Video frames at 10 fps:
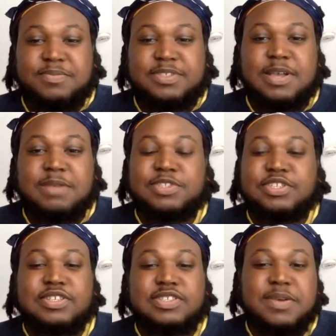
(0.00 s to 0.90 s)
So I'm just
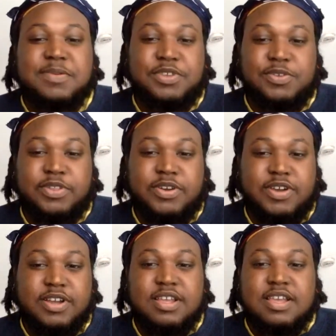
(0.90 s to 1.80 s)
gonna start with you,
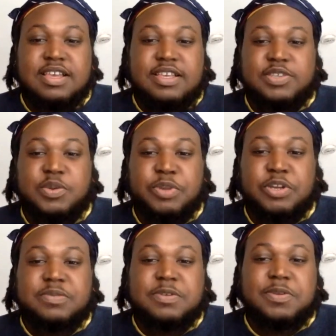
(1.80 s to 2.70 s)
Laura. So
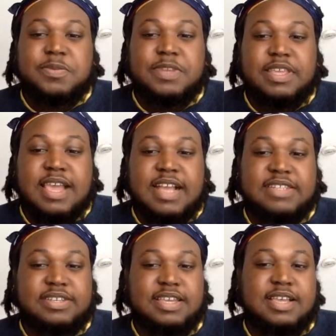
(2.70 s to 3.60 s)
Birchmount Community
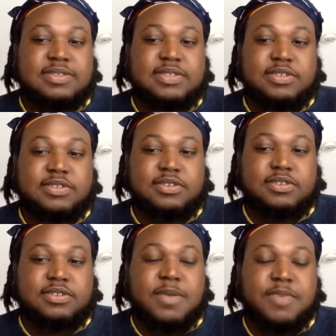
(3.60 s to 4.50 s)
Action Council,
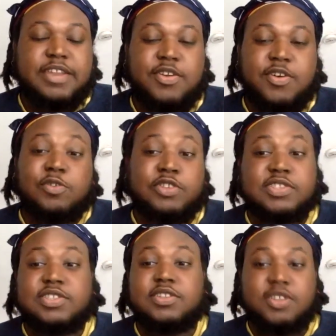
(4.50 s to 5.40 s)
I
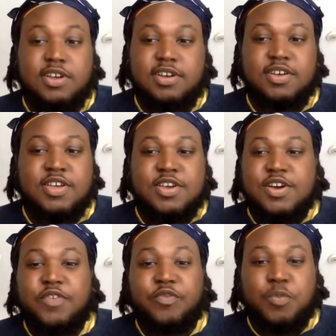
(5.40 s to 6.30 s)
know does a lot
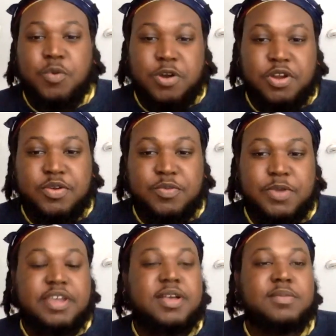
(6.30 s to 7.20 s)
of work
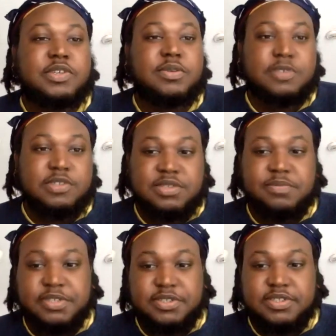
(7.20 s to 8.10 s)
when it comes to community
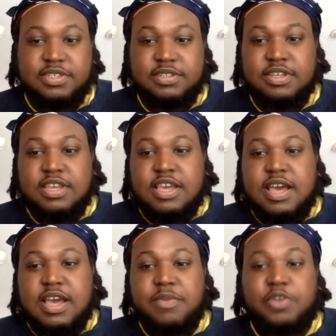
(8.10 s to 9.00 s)
building,
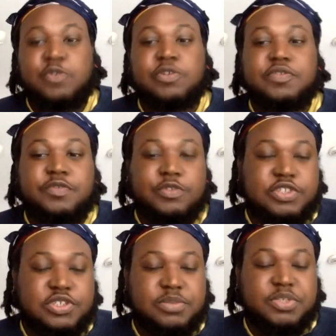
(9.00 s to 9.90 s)
including food
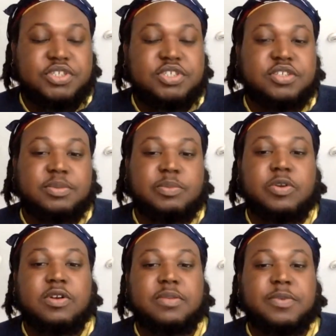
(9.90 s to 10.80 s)
distribution,
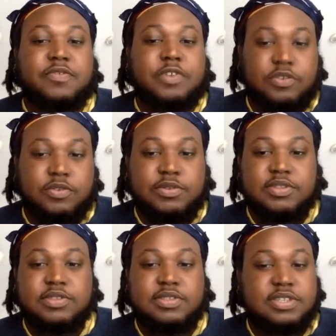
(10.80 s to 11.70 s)
programming for youth
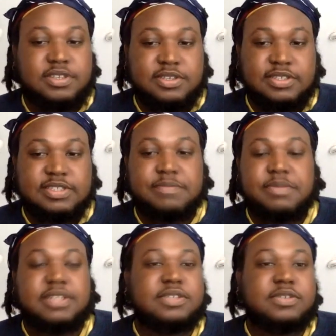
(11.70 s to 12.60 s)
and seniors,
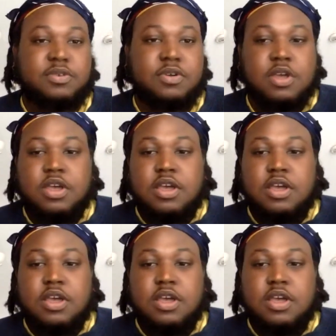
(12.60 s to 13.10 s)
mental